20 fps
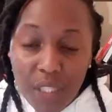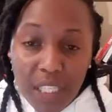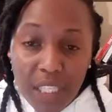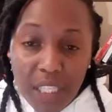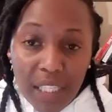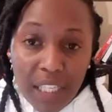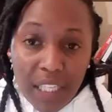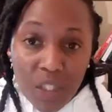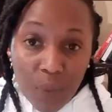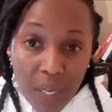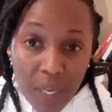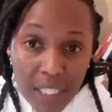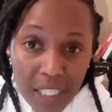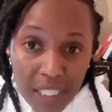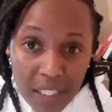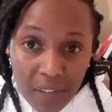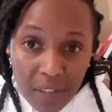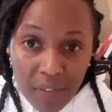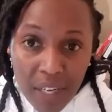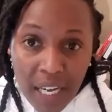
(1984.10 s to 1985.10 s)
seen that's quite
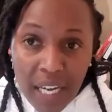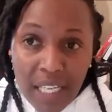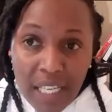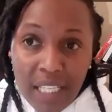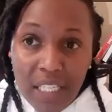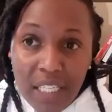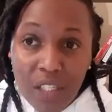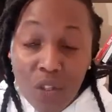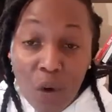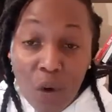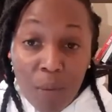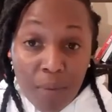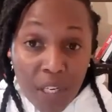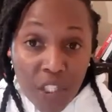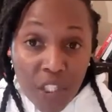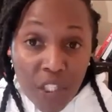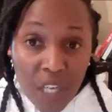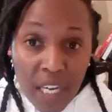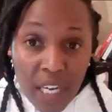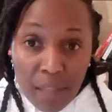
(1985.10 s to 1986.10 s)
significant is
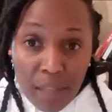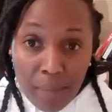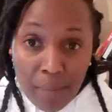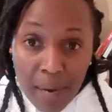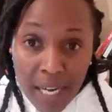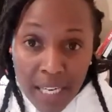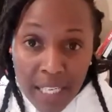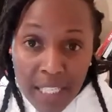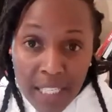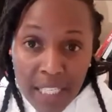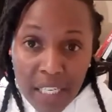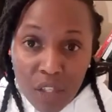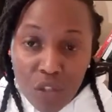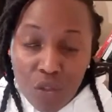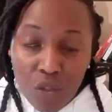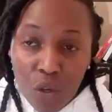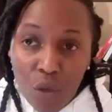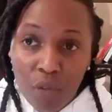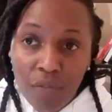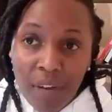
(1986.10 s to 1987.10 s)
omnichannel marketing.
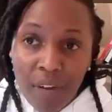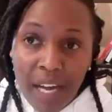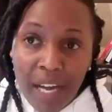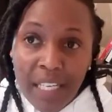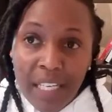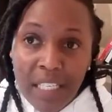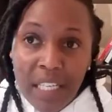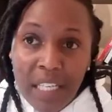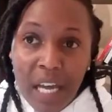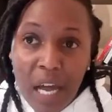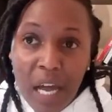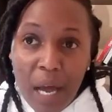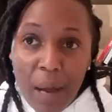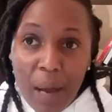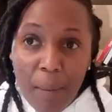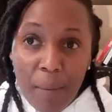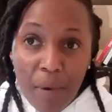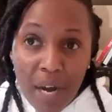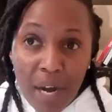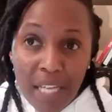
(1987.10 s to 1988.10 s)
So you'll find
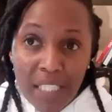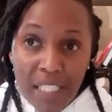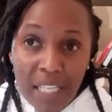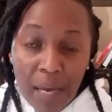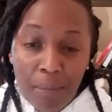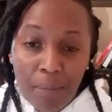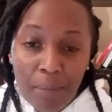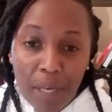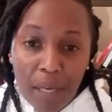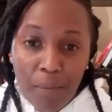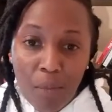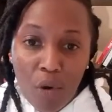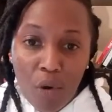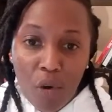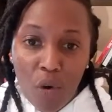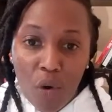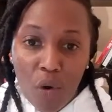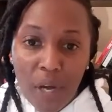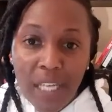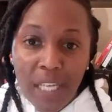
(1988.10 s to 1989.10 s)
brands are being
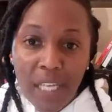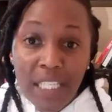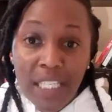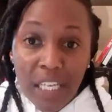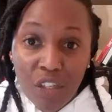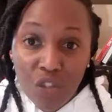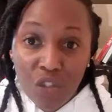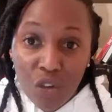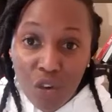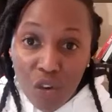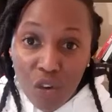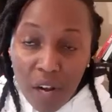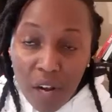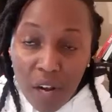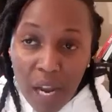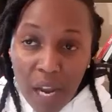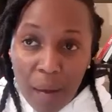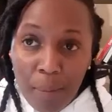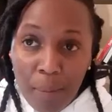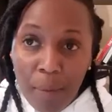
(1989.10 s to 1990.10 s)
more intentional
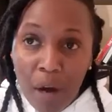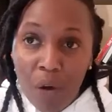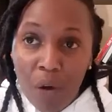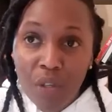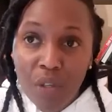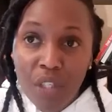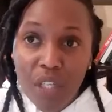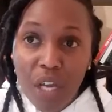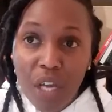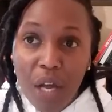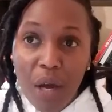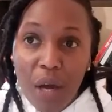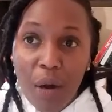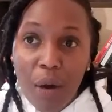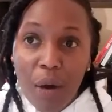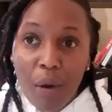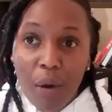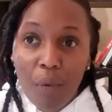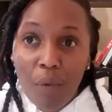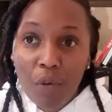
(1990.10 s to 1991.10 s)
about,
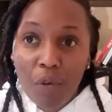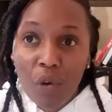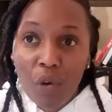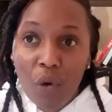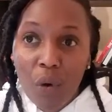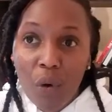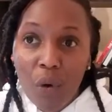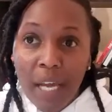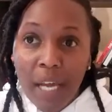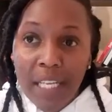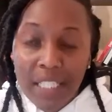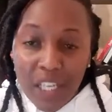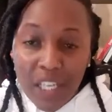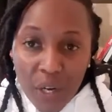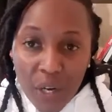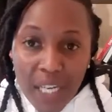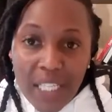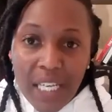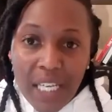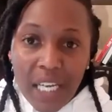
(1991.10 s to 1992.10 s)

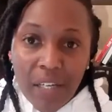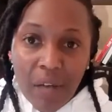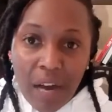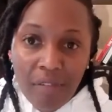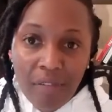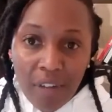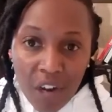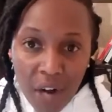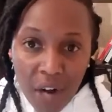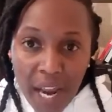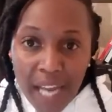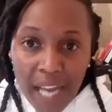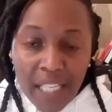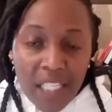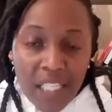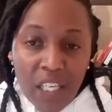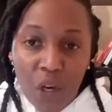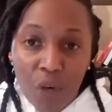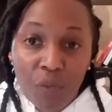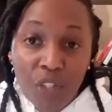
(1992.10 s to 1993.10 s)
integrating a
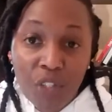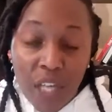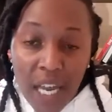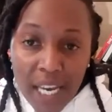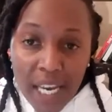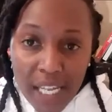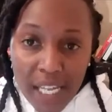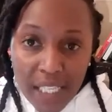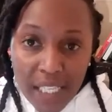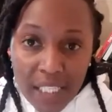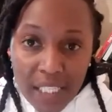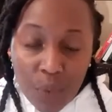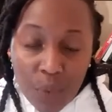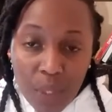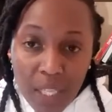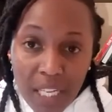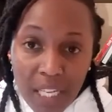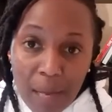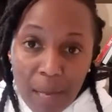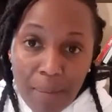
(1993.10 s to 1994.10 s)
variety of channels
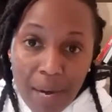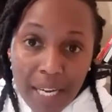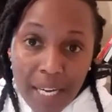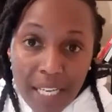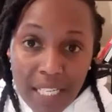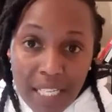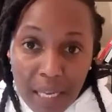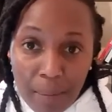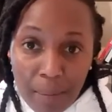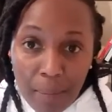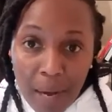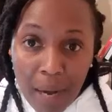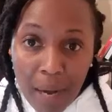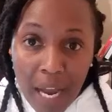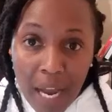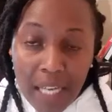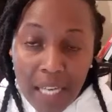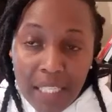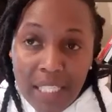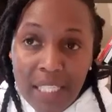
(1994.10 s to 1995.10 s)
within their marketing
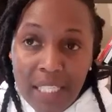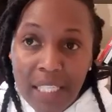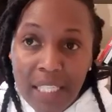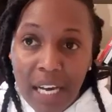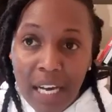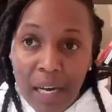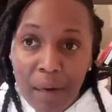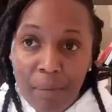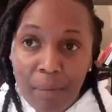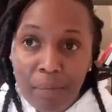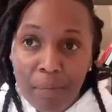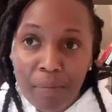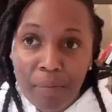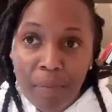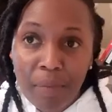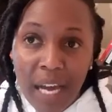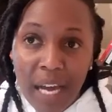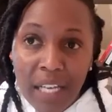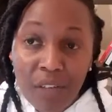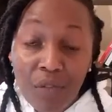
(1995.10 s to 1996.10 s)
plans.
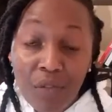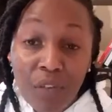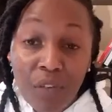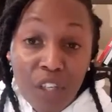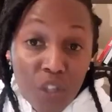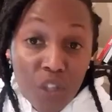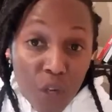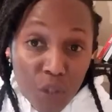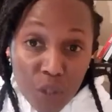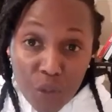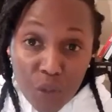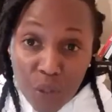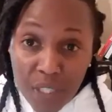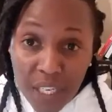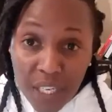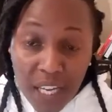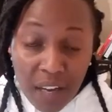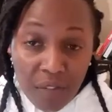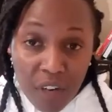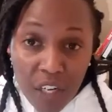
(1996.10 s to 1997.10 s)
And video is also
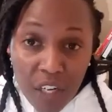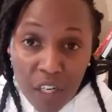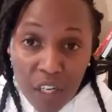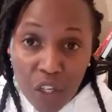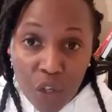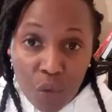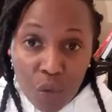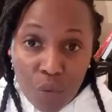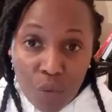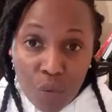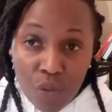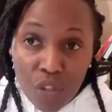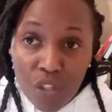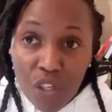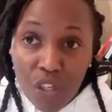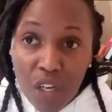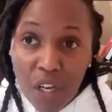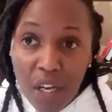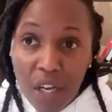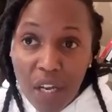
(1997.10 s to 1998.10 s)
taking a very huge,